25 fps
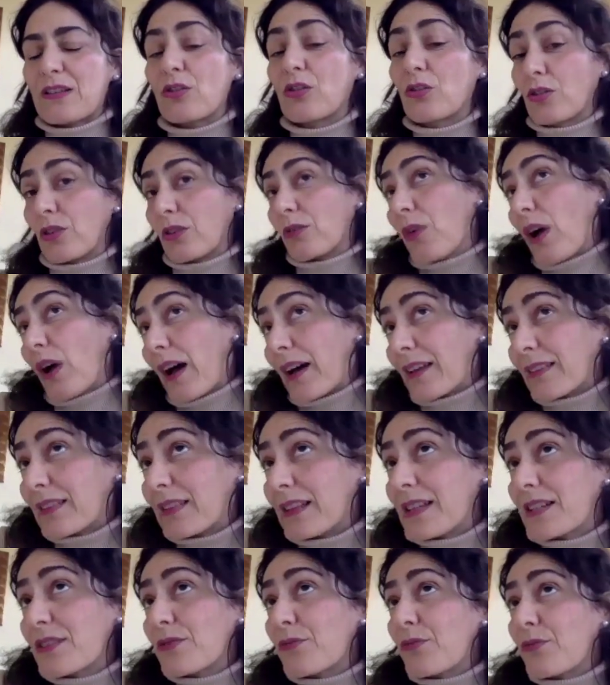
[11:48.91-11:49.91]
or at
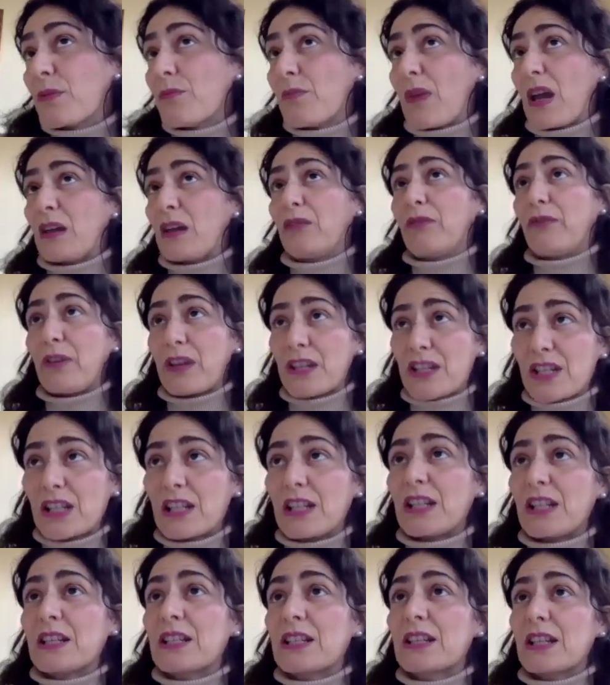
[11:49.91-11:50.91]
least remain
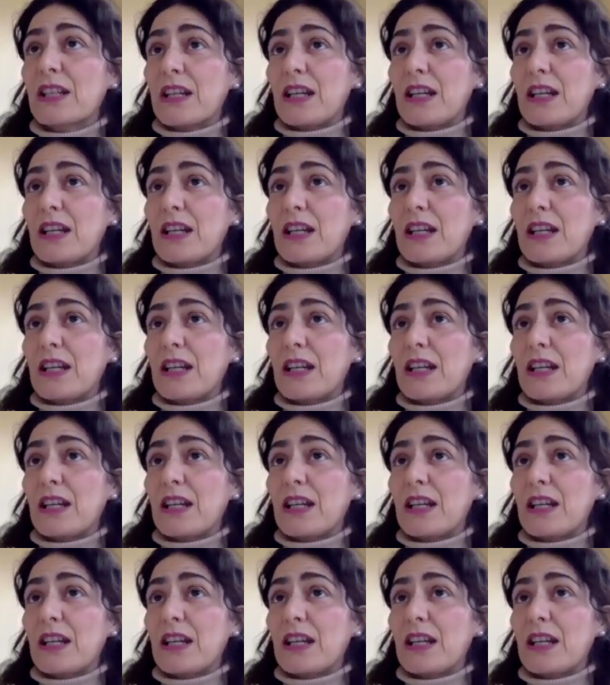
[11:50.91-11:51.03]
vigilant